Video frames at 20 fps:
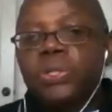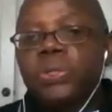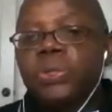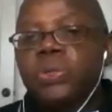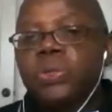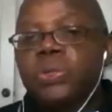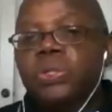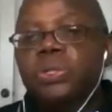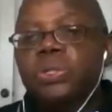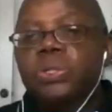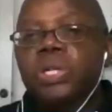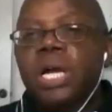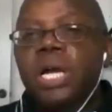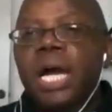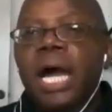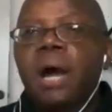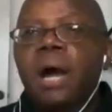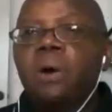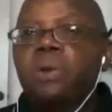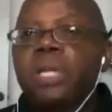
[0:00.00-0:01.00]

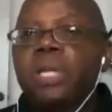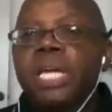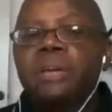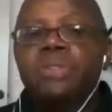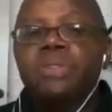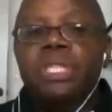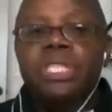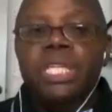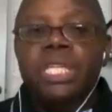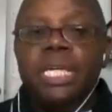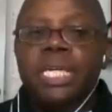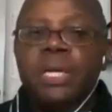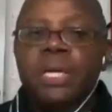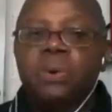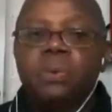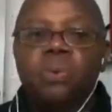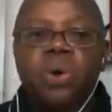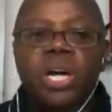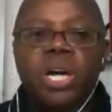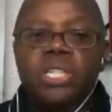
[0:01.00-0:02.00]
I only have to check
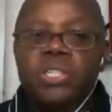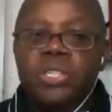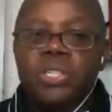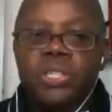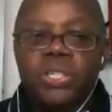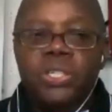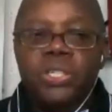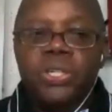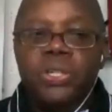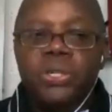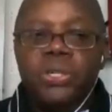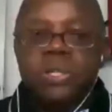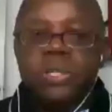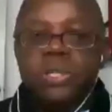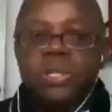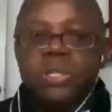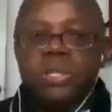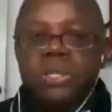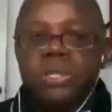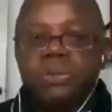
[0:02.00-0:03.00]
in once a
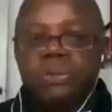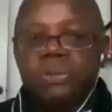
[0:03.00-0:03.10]
year,